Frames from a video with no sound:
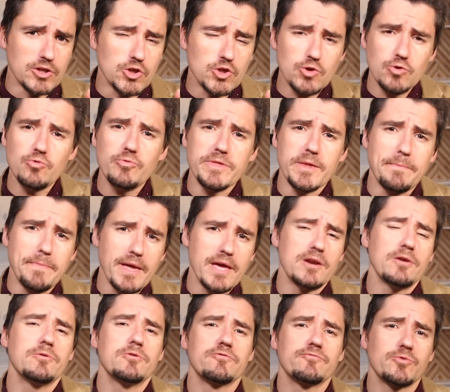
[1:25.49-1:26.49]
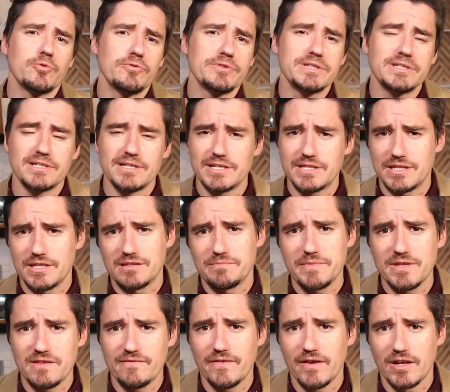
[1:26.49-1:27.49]
you, the pet owner, rolls in and sees
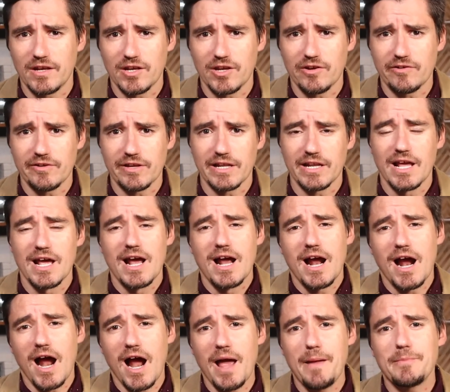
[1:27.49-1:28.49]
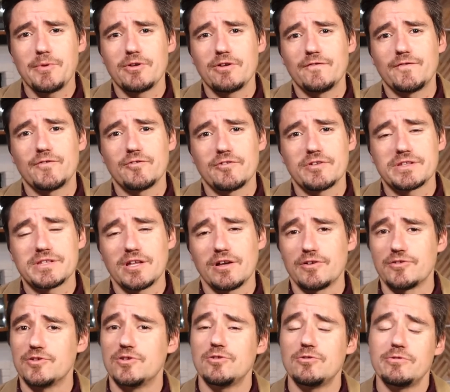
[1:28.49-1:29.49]
me, the veterinarian, I'm going to first
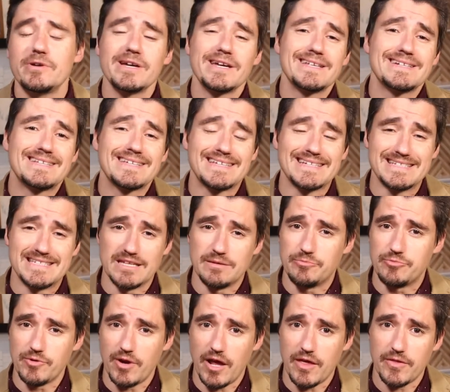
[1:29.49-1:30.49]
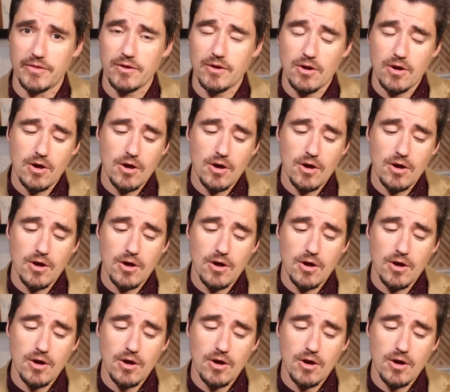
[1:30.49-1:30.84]
tell you take a deep breath.